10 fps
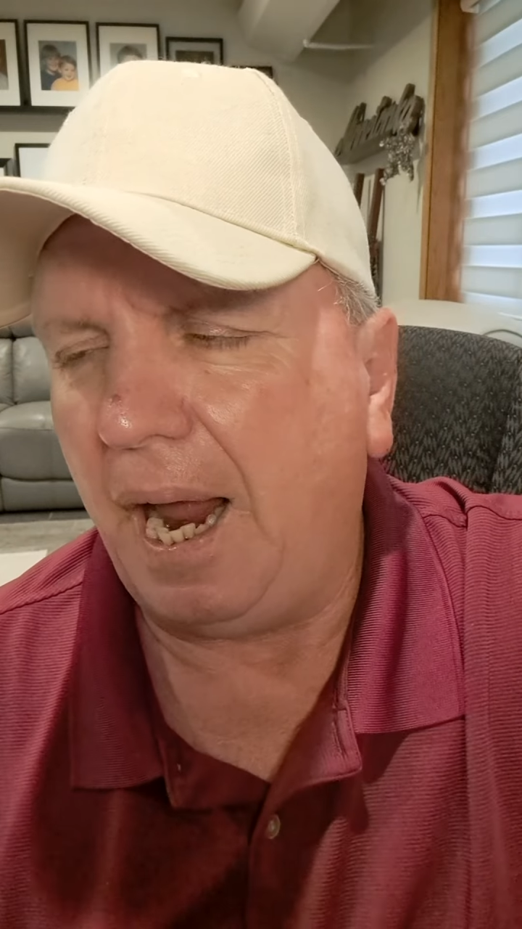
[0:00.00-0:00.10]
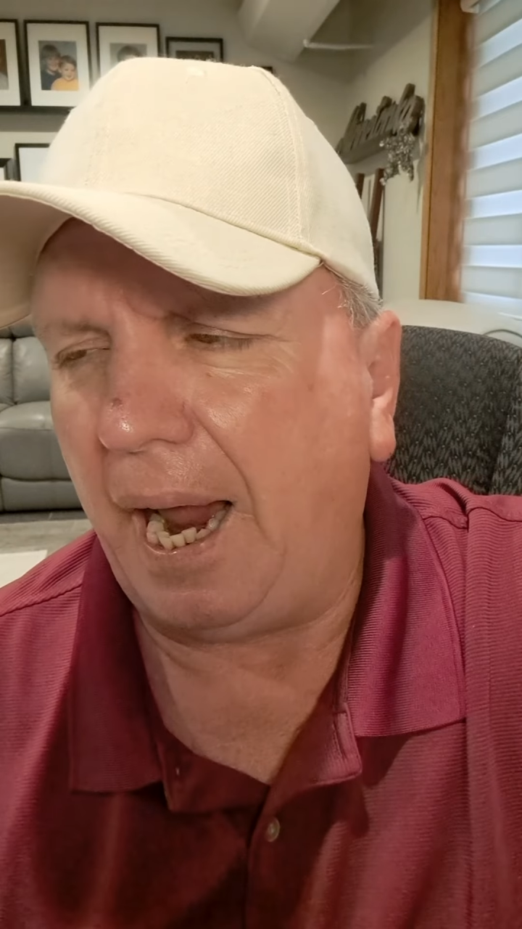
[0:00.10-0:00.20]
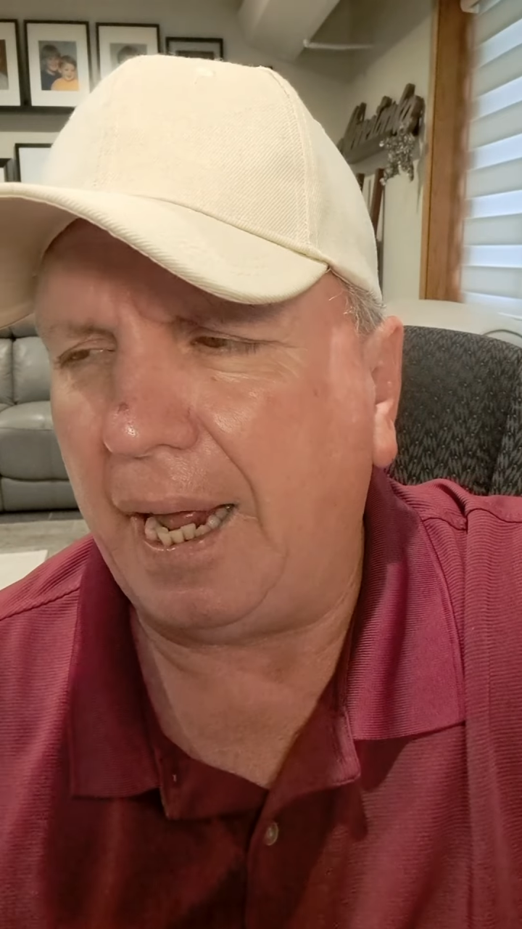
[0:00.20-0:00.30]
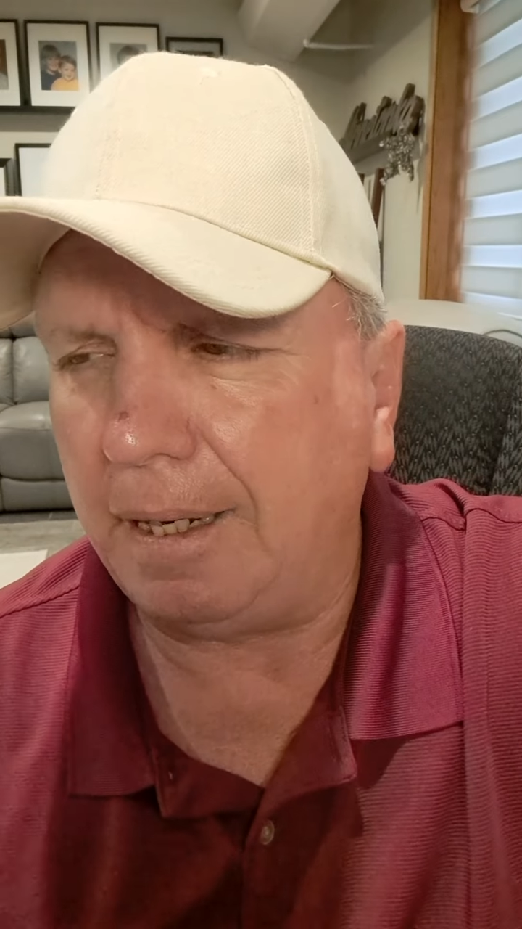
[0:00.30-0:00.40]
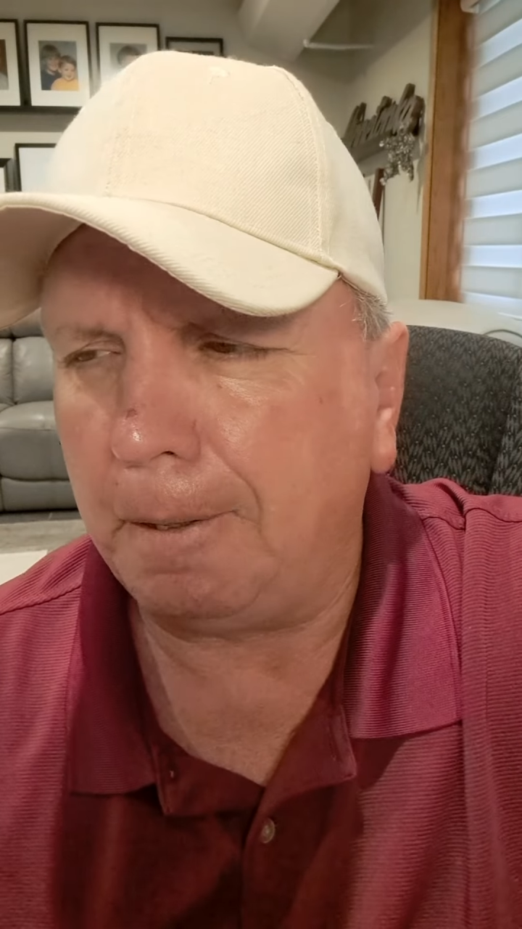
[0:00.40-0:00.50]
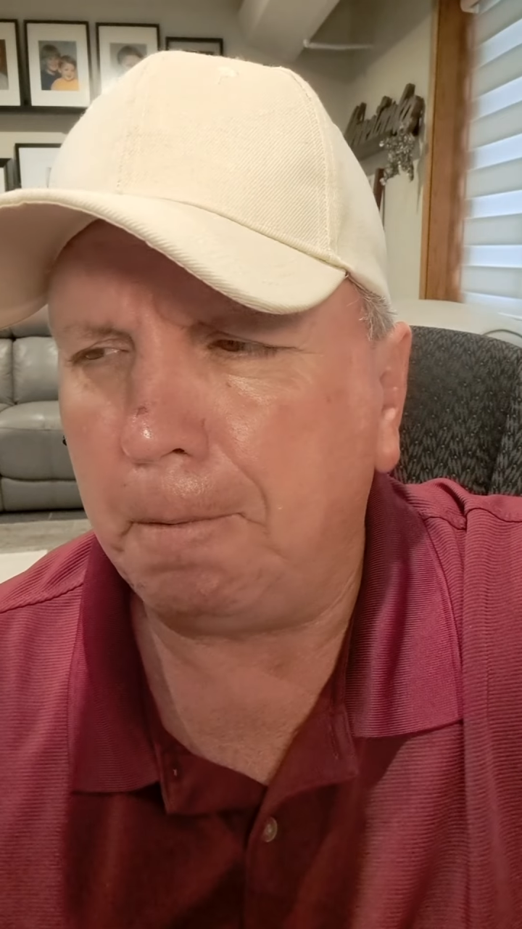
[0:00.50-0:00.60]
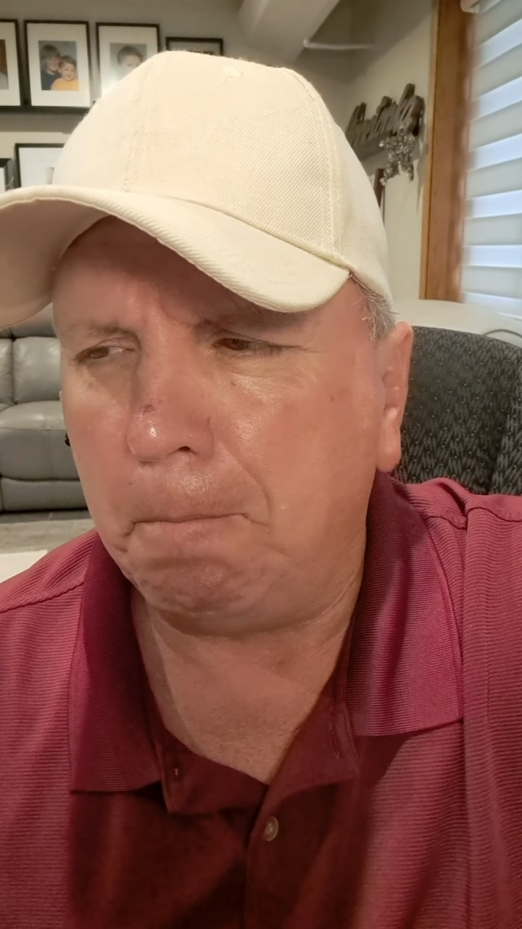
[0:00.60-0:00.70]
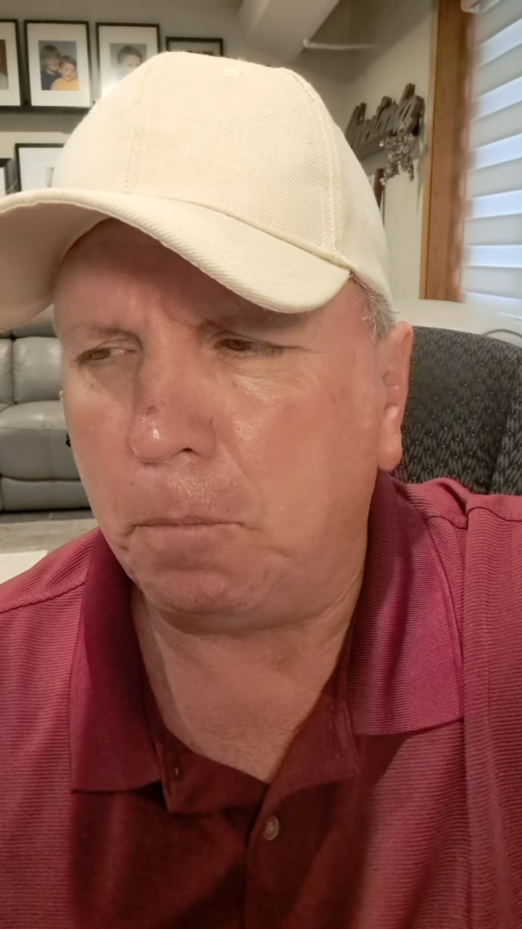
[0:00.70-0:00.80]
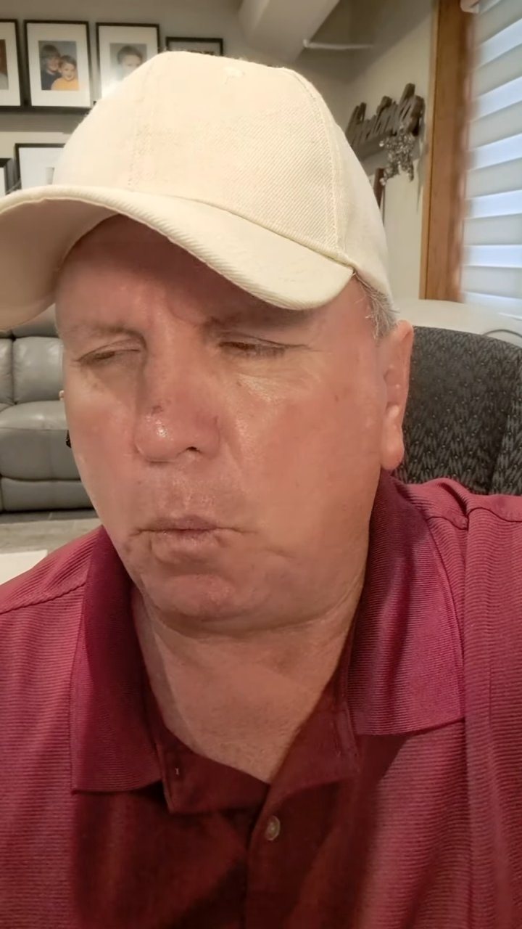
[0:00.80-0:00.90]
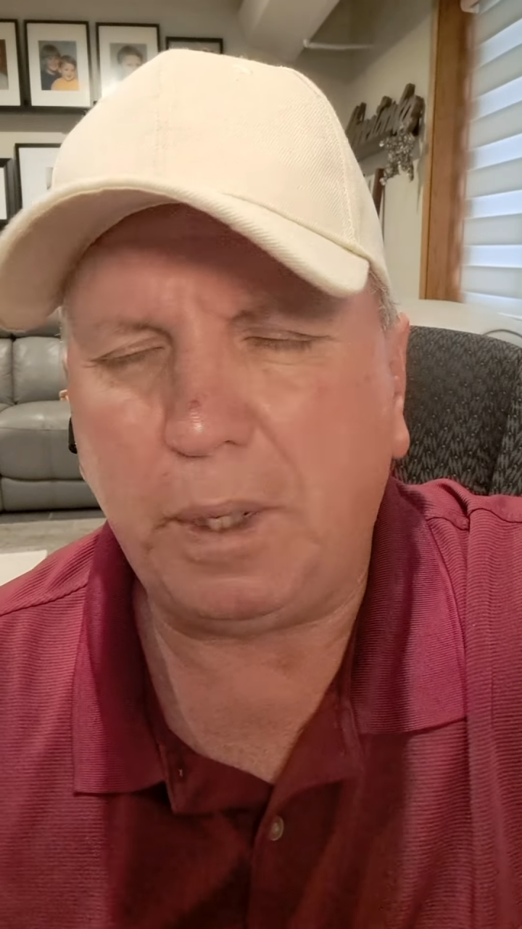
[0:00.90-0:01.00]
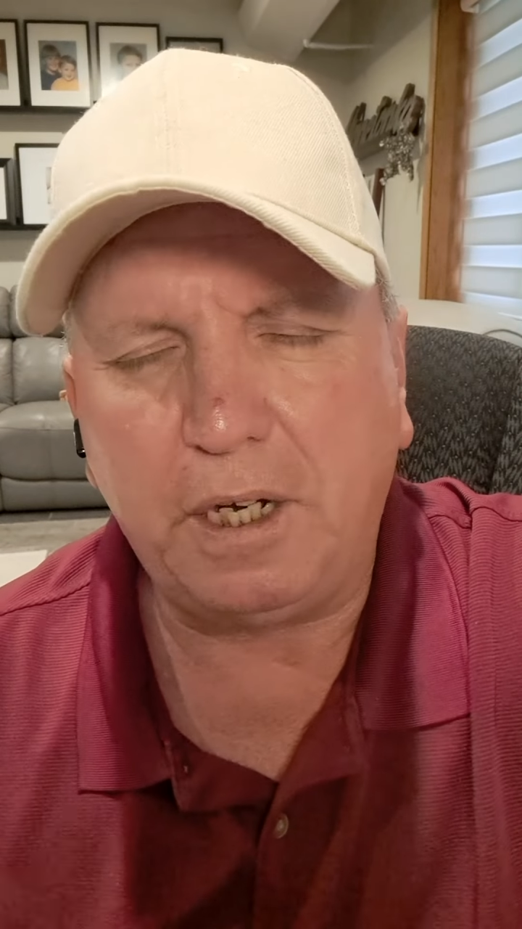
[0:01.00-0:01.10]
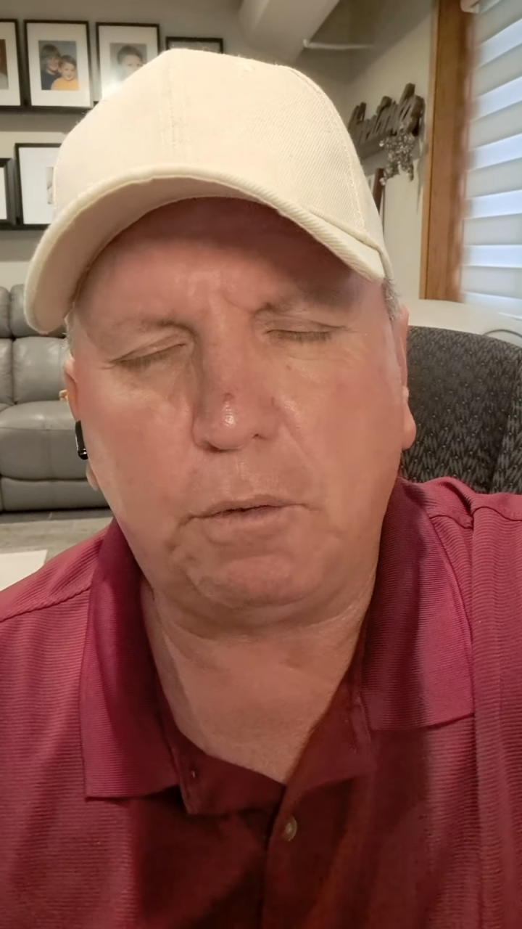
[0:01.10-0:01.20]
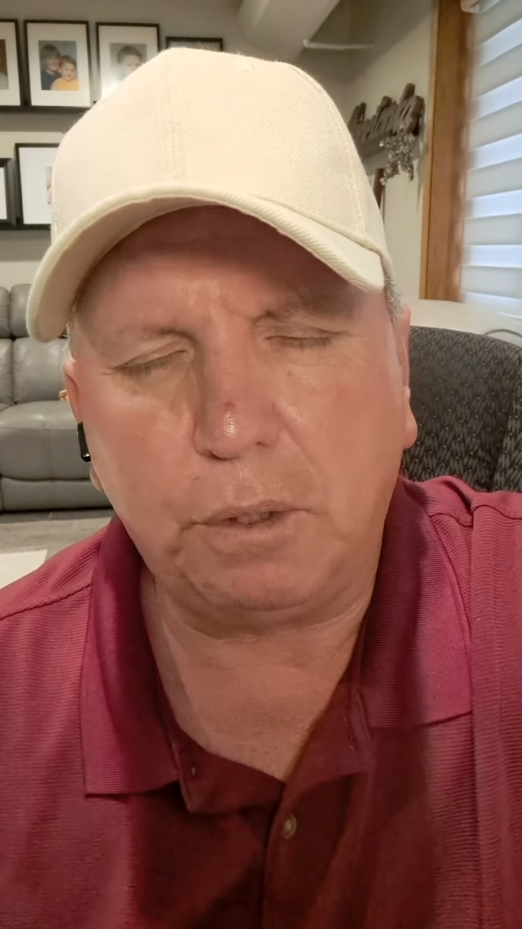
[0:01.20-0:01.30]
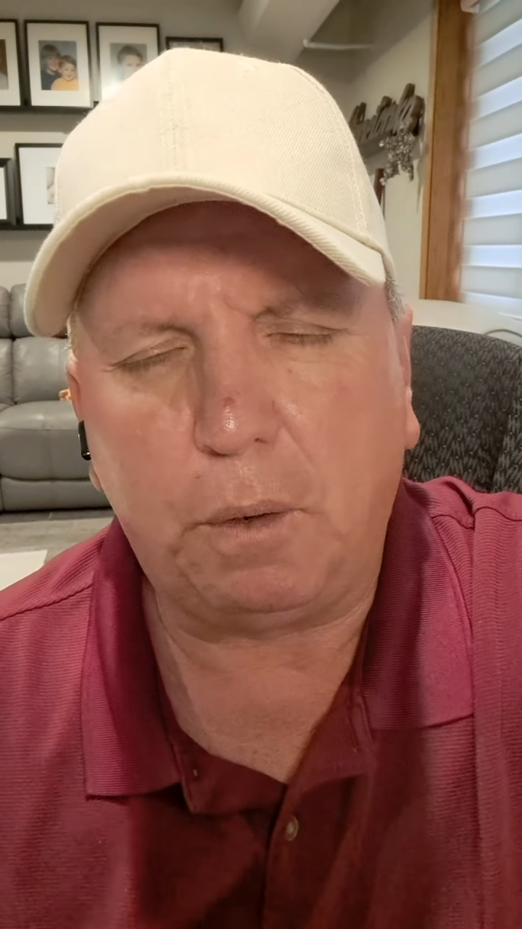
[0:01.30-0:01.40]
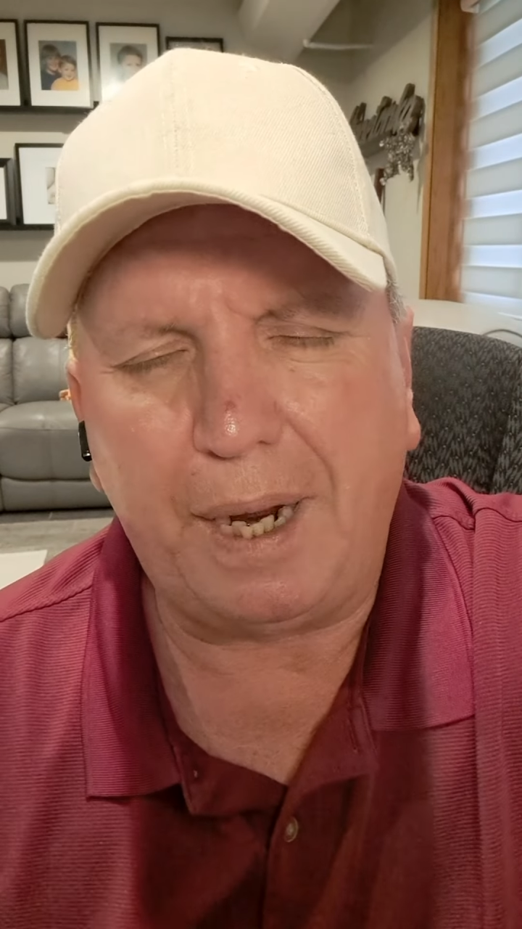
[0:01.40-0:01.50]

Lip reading: And we don't know